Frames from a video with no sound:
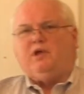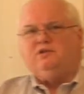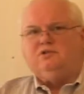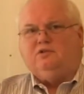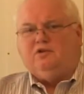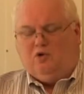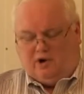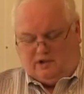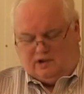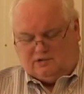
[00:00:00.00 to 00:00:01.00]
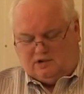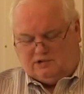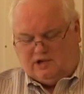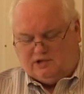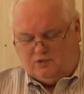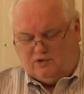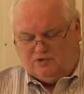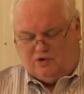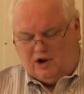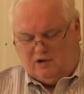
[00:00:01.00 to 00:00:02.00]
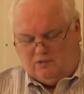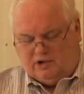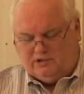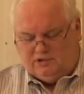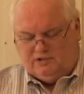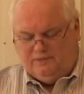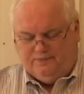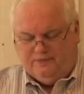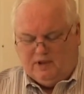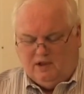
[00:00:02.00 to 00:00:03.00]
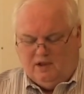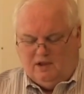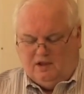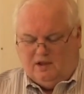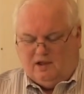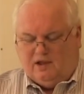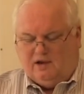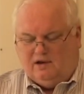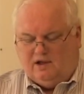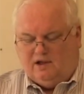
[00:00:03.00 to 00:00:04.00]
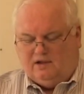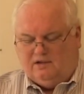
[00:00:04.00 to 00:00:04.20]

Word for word: Plains, New York, that's because that's where the trial was. And uh,